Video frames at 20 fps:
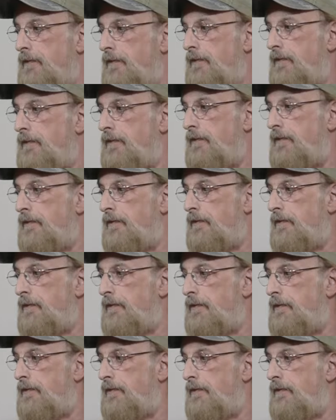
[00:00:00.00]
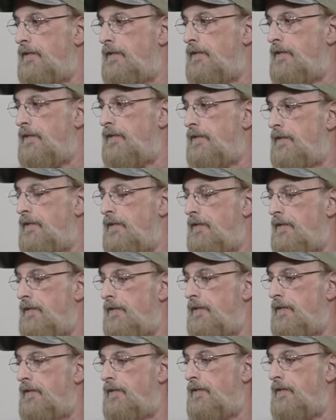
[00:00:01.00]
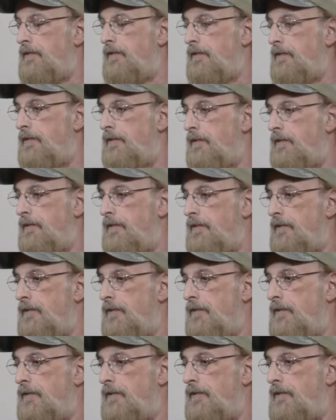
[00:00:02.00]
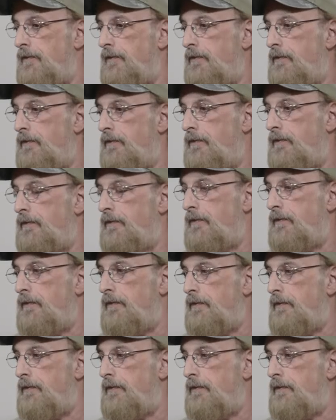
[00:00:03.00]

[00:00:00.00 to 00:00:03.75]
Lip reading: The person shown says nothing.